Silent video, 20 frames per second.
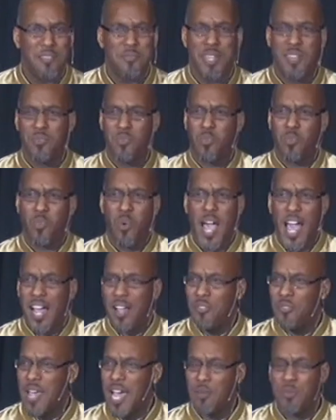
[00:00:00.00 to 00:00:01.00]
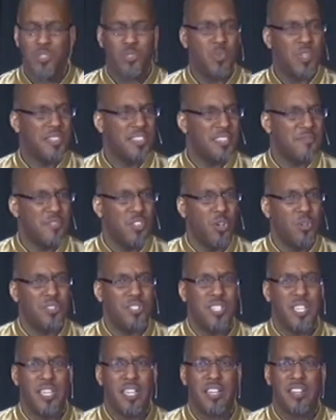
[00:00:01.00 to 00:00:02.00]
and while I was with them those
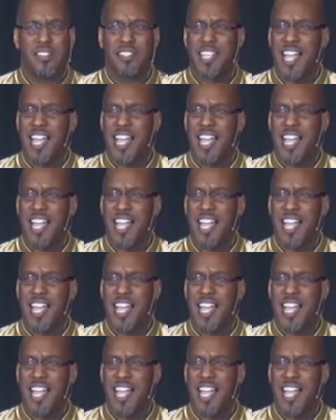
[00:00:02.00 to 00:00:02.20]
years,